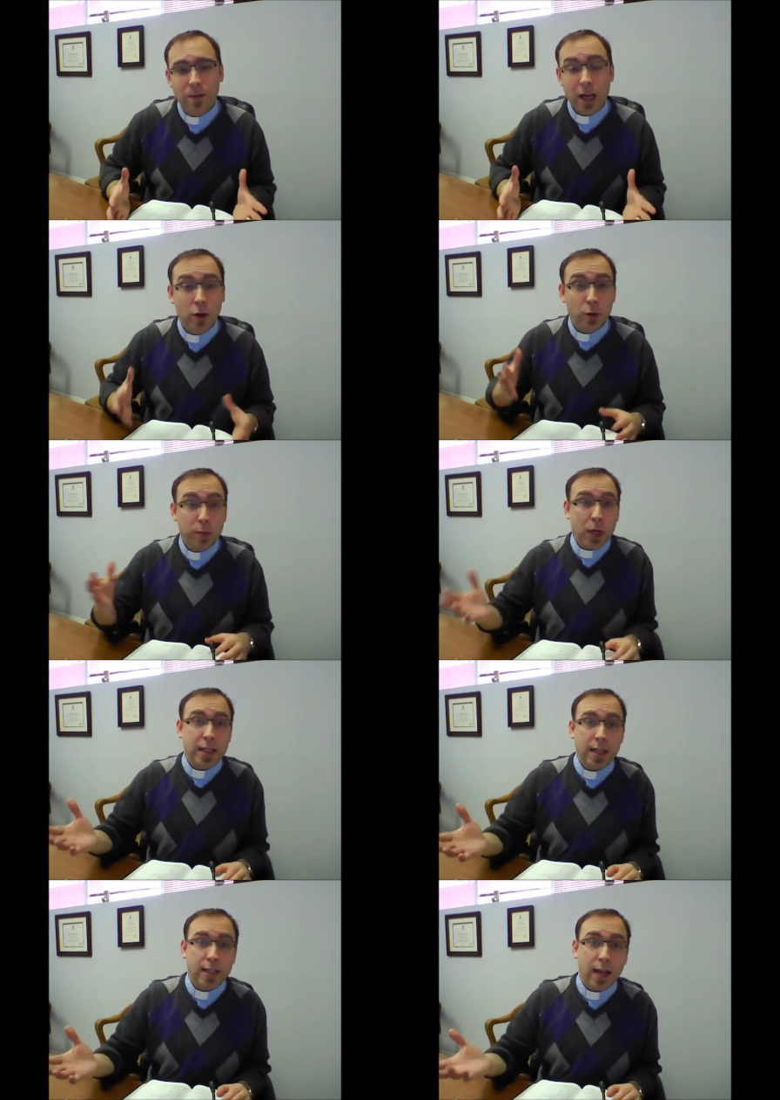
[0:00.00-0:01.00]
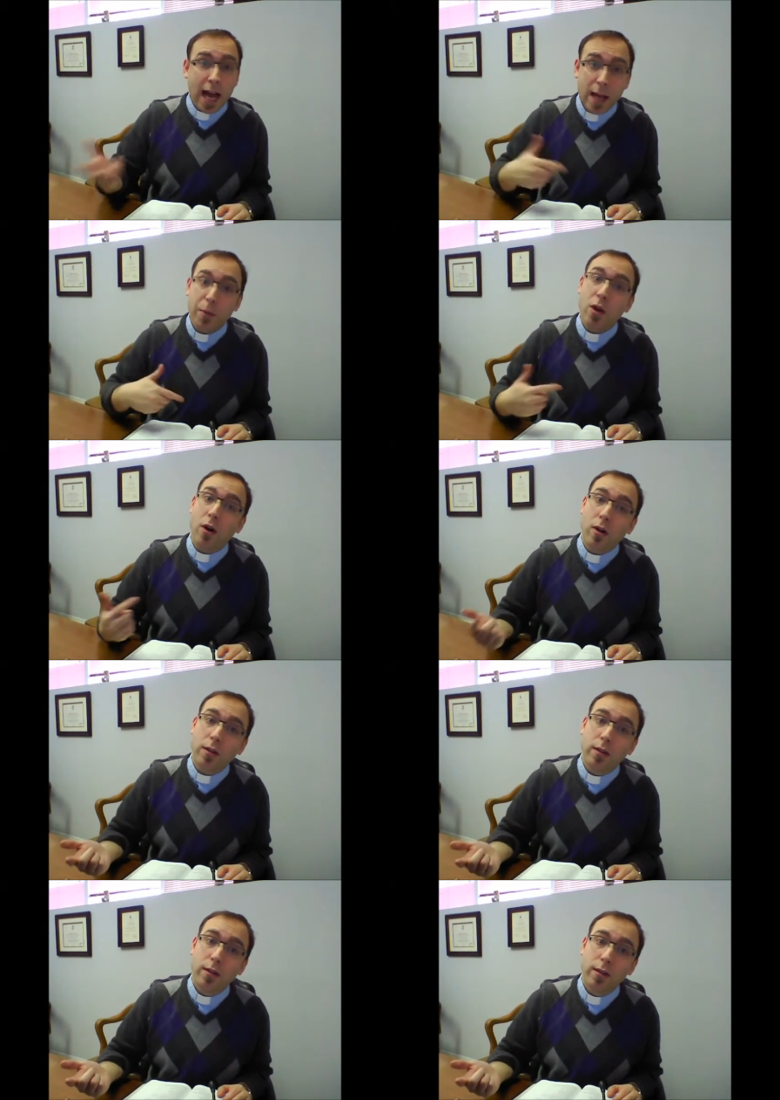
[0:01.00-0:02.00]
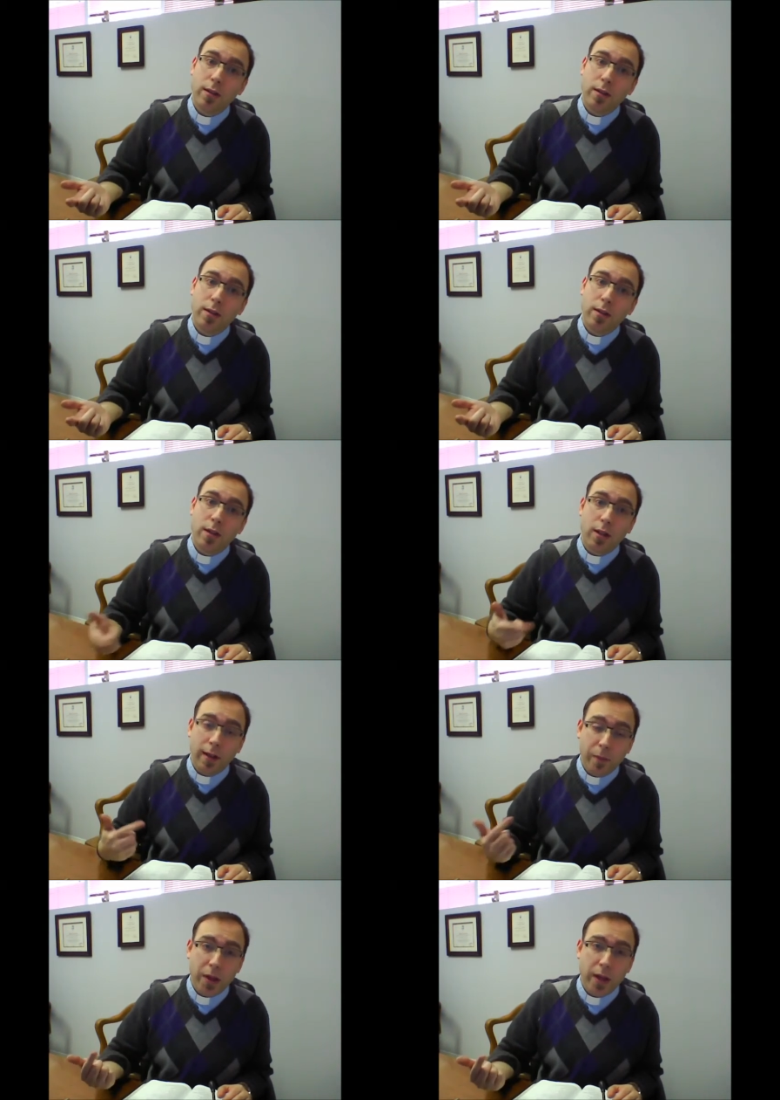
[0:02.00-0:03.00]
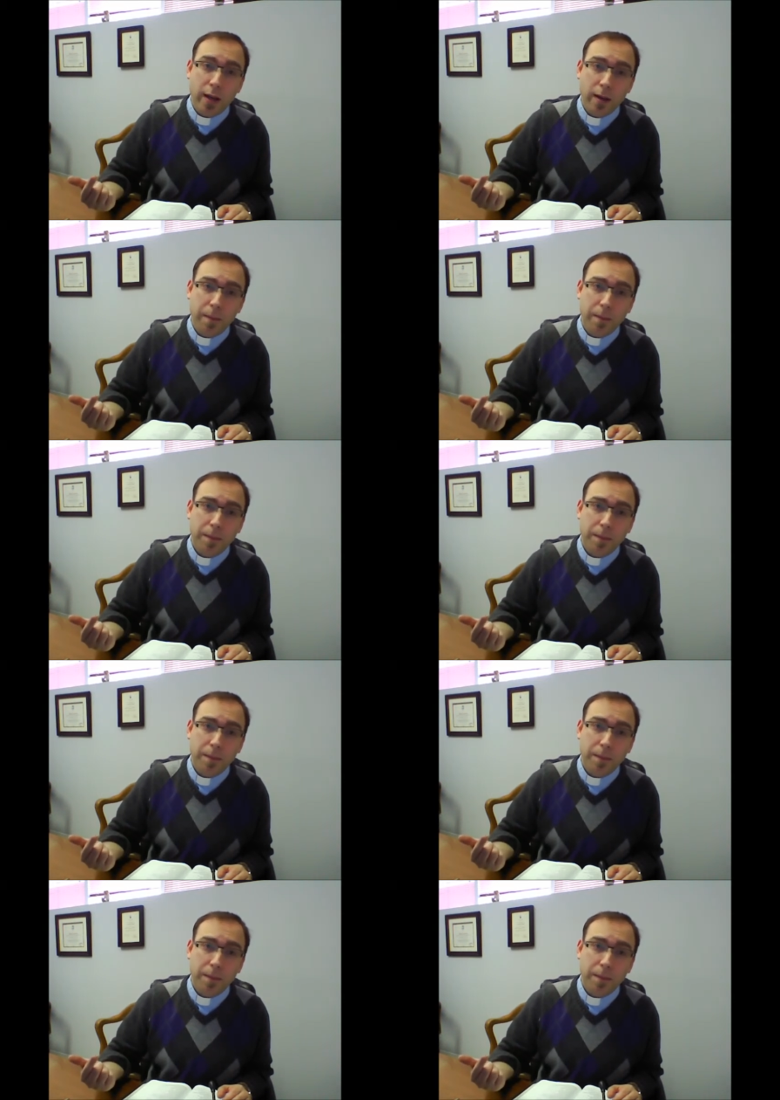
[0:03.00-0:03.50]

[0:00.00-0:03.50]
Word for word: and in whose presence I am called to live within.